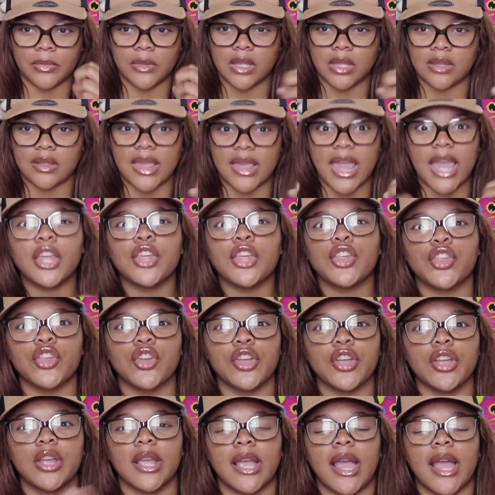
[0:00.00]

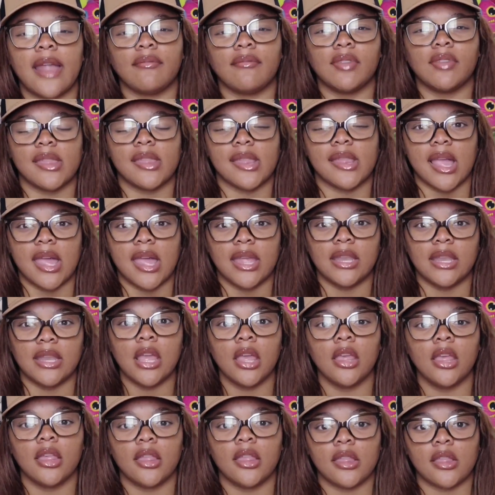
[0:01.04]
texture and kind of design.
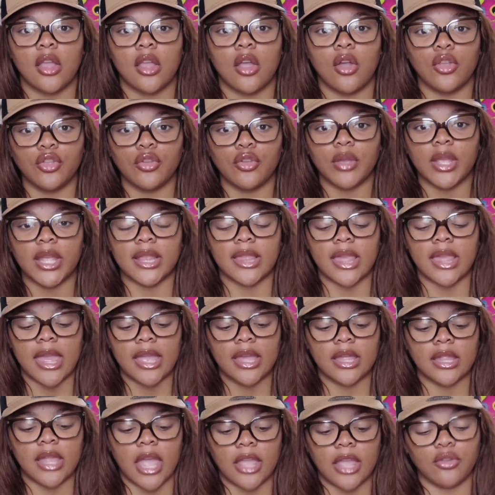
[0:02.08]
So you can
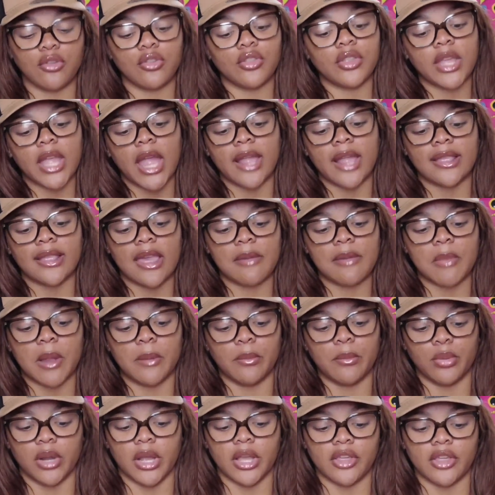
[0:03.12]
take, I take my
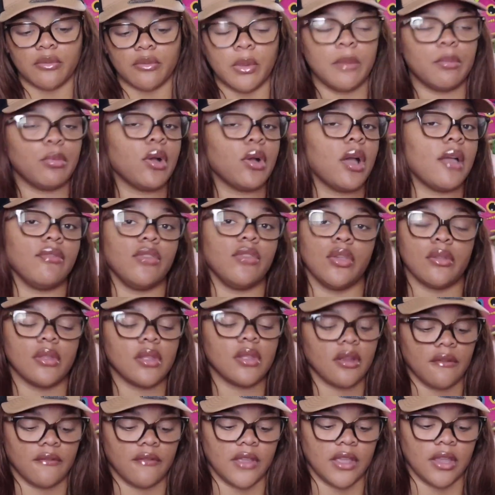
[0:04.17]
brush. People have used
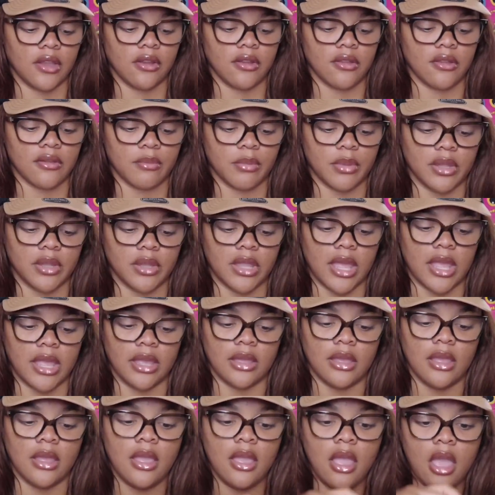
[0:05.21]
their fingers, but
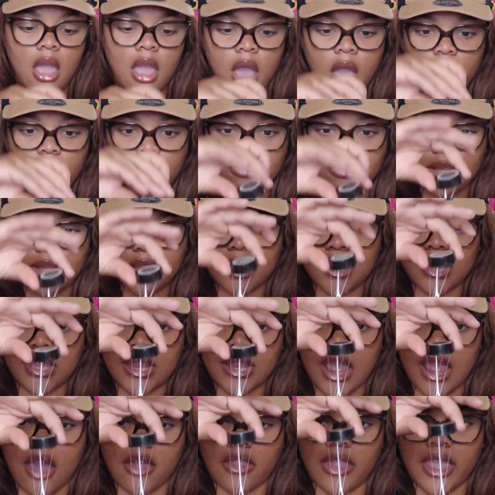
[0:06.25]
like, oh, you can see
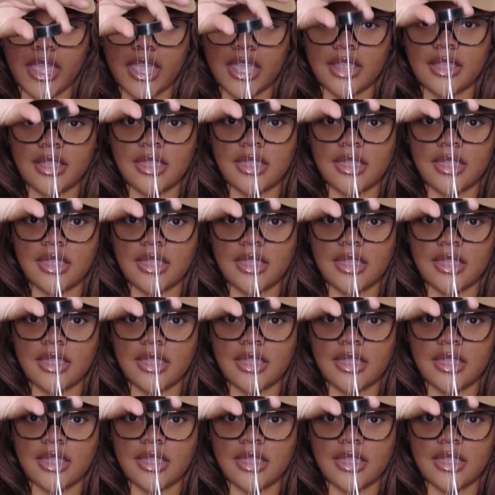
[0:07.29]
now, like, it's